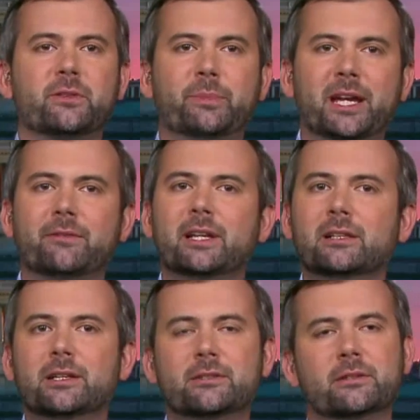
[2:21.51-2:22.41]
the Bank of
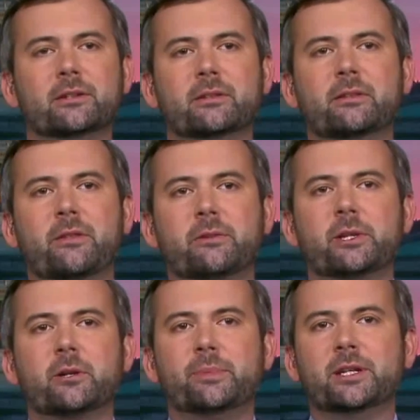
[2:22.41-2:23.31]
England, the other
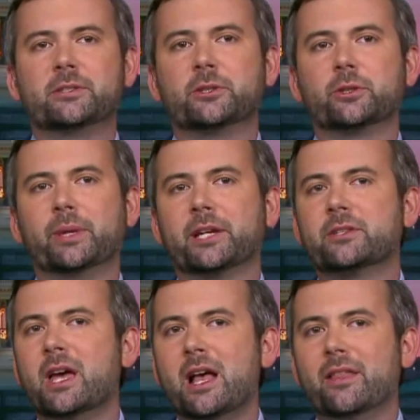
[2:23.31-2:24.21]
European central banks, right,